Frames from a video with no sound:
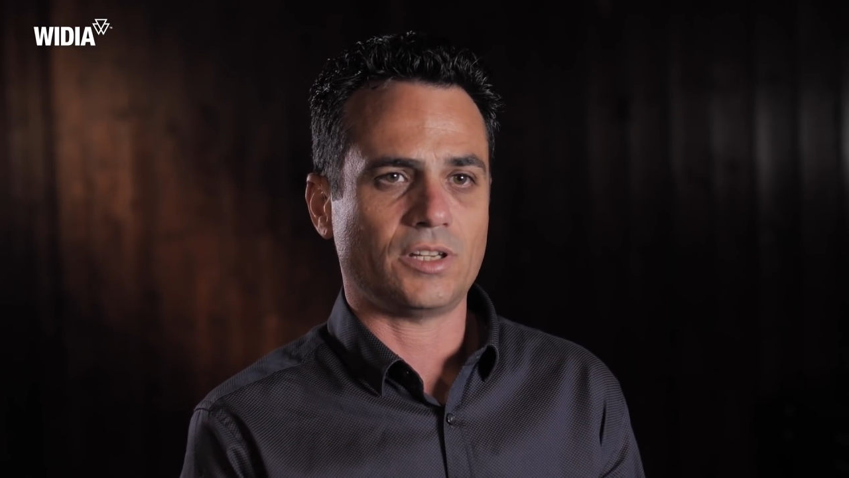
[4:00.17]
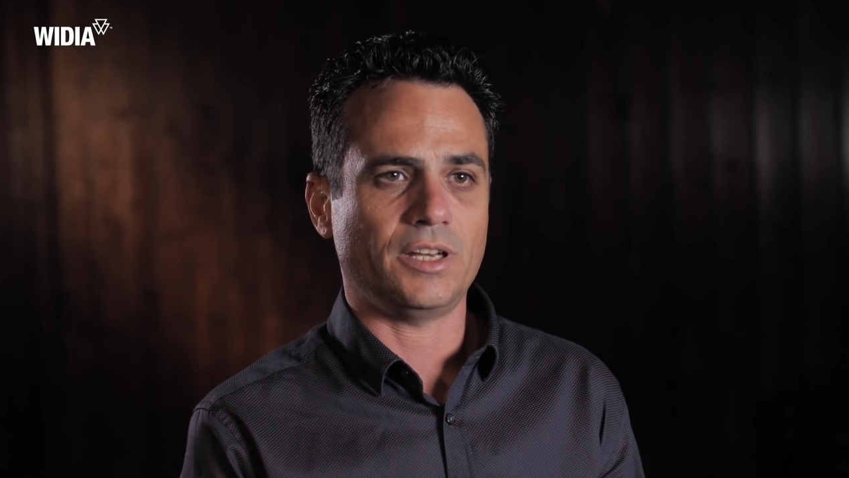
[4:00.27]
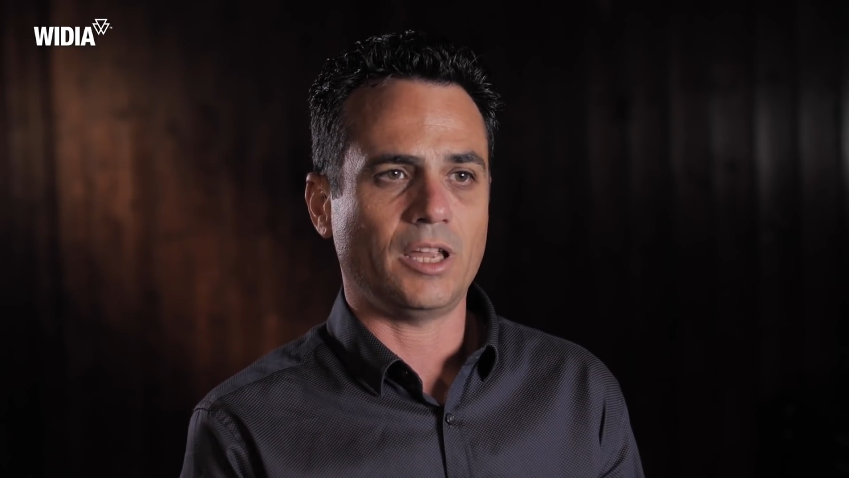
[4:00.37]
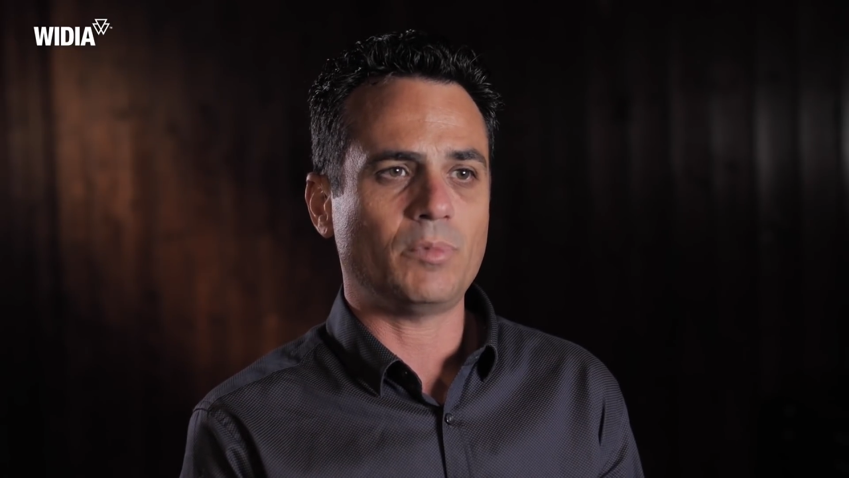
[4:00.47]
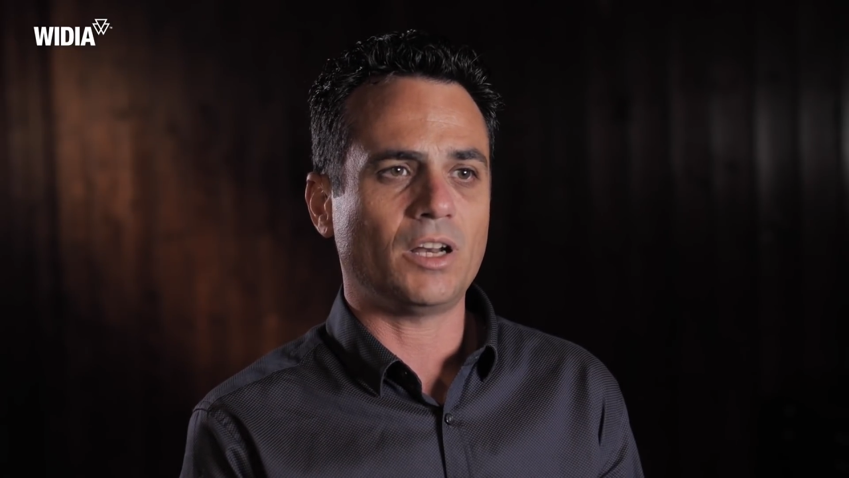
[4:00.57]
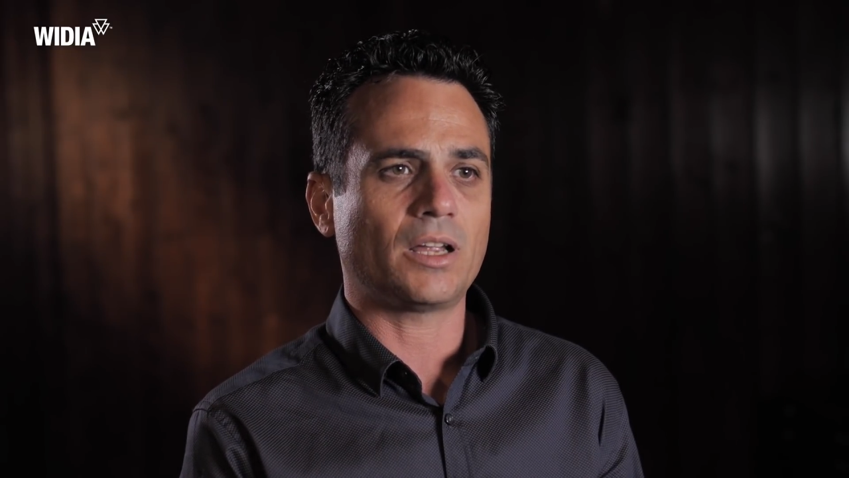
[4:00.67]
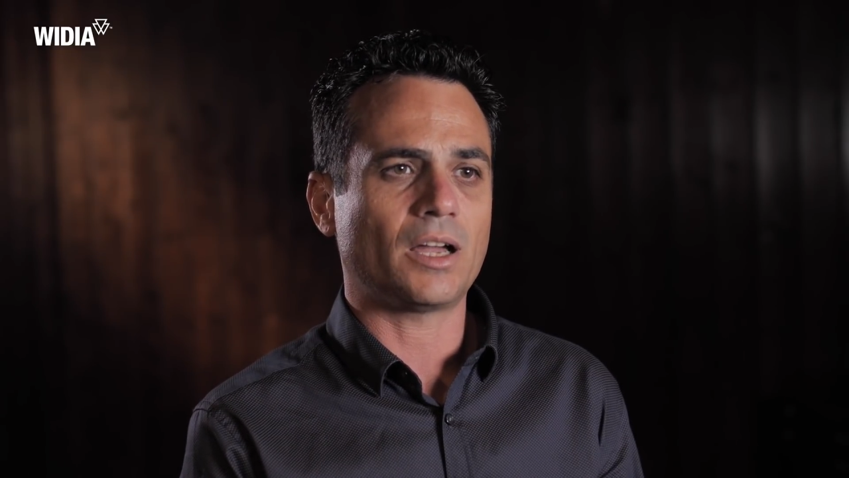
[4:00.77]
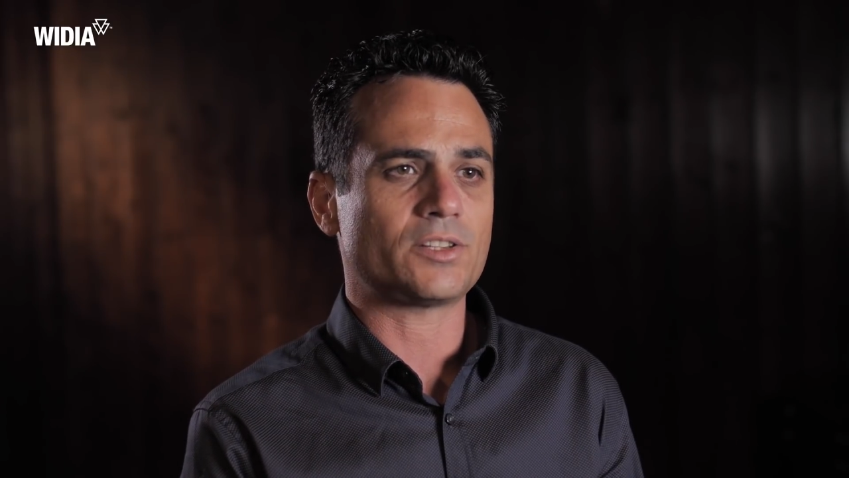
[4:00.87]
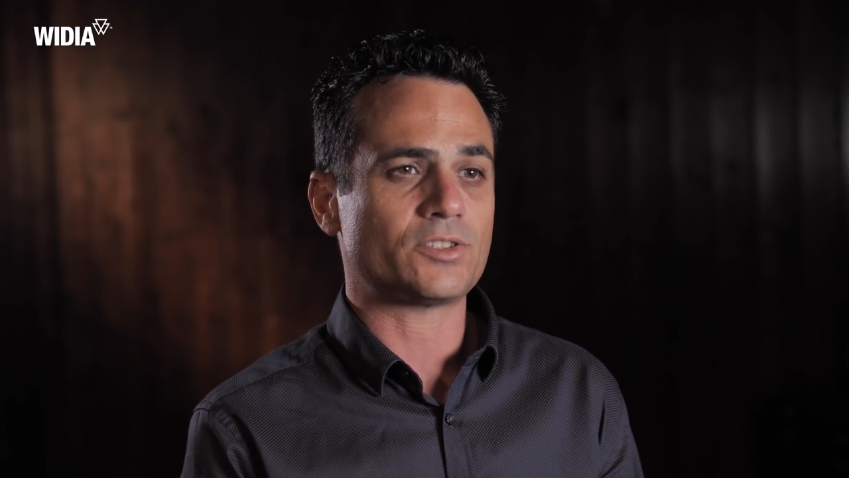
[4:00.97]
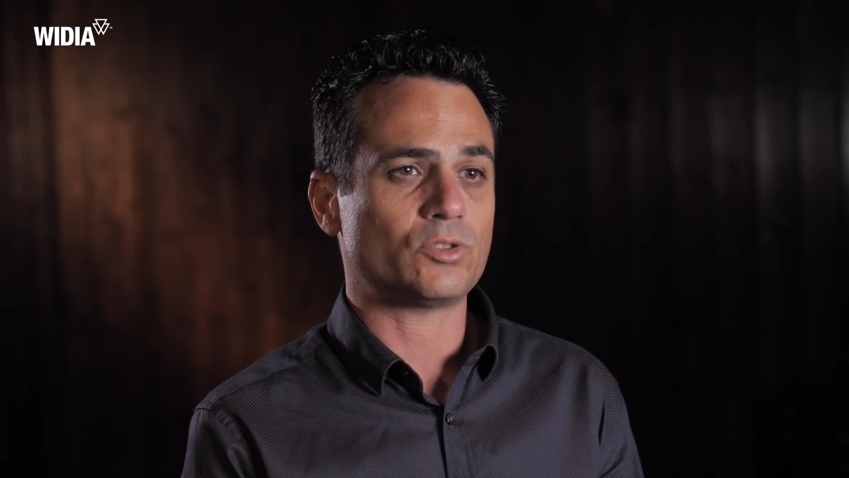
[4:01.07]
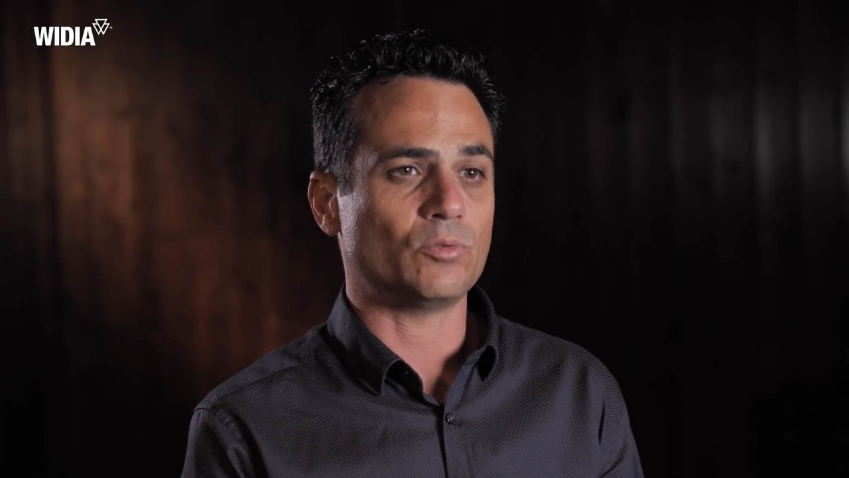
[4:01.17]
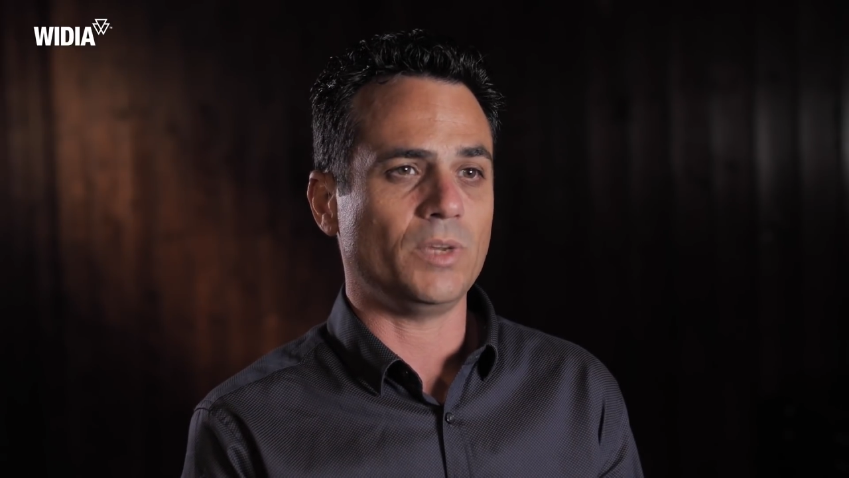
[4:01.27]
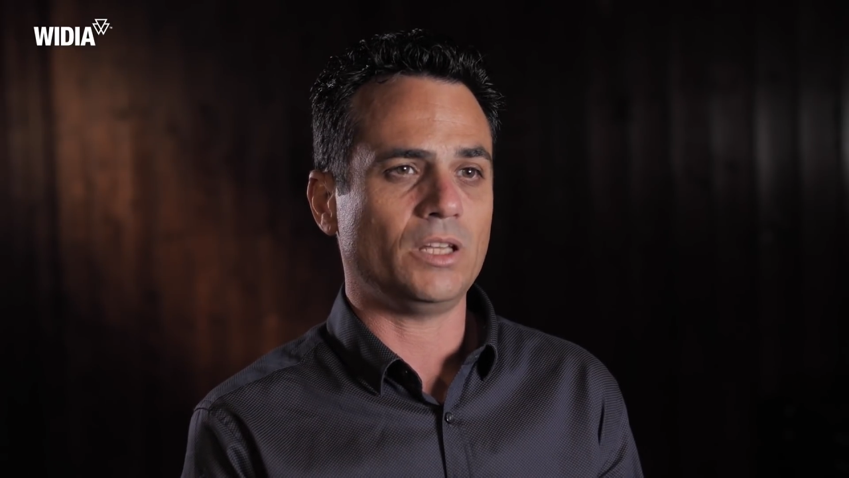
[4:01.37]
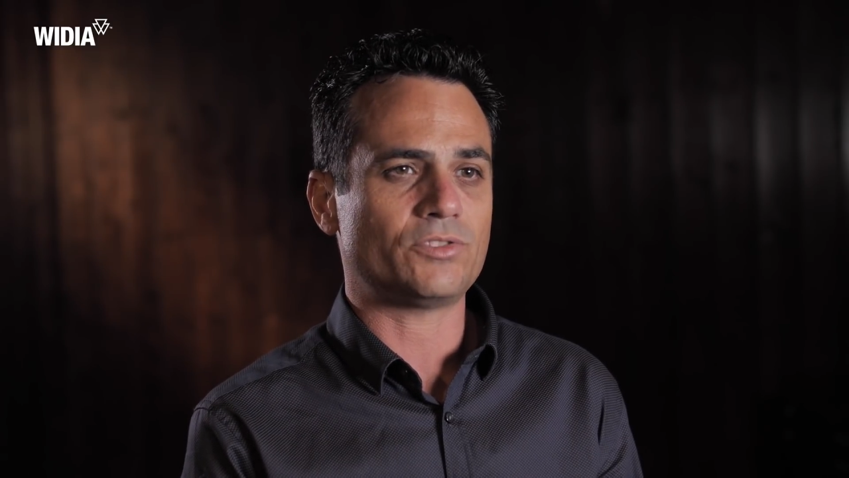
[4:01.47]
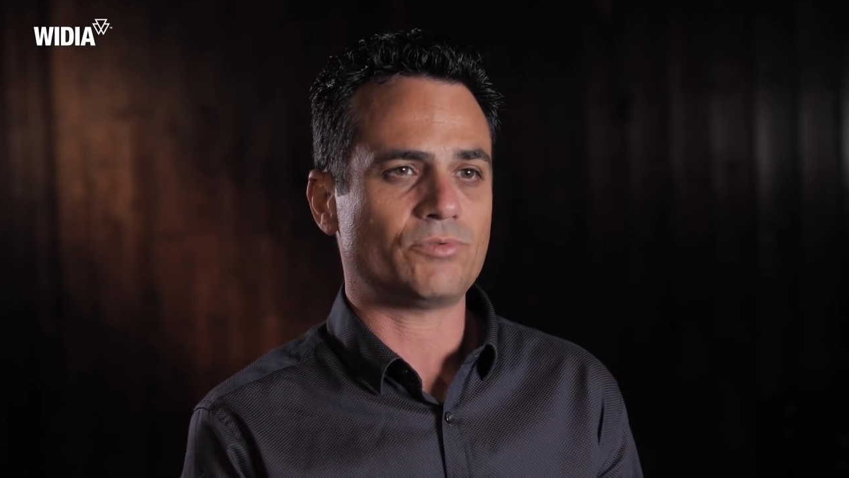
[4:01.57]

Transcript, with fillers: enabling us to meet